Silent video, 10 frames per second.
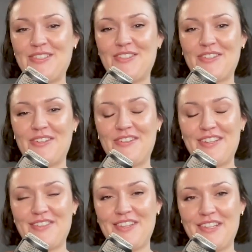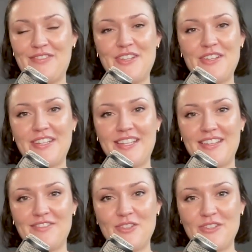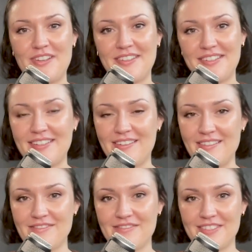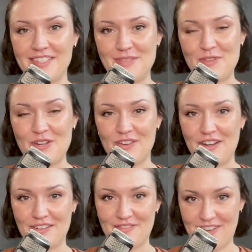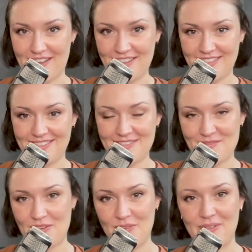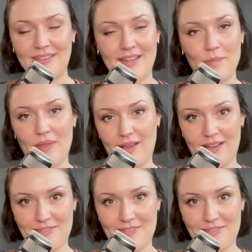Joe, if you could give your younger self some career advice, what would that be?